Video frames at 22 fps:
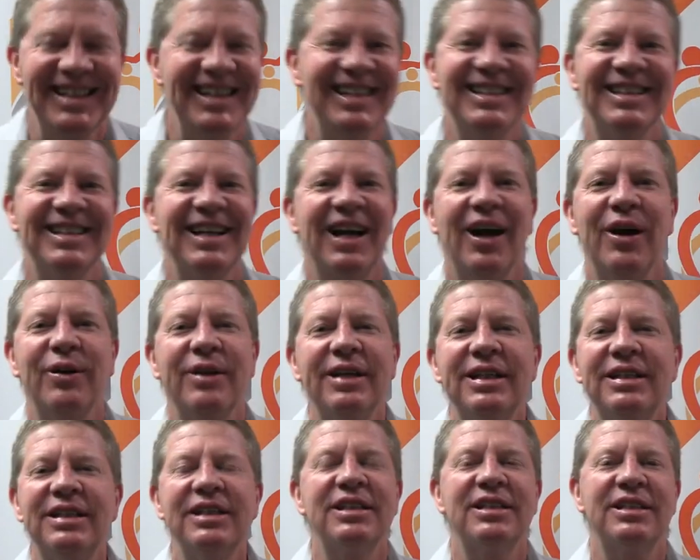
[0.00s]
years ago.
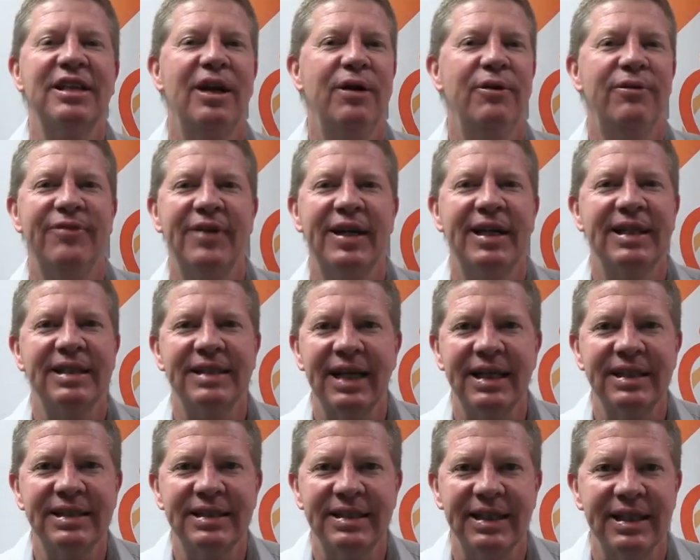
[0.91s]
They're just so
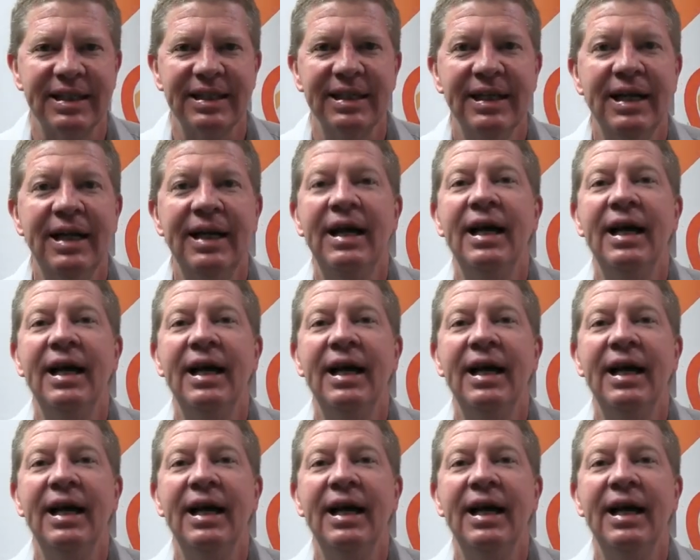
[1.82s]
fantastic.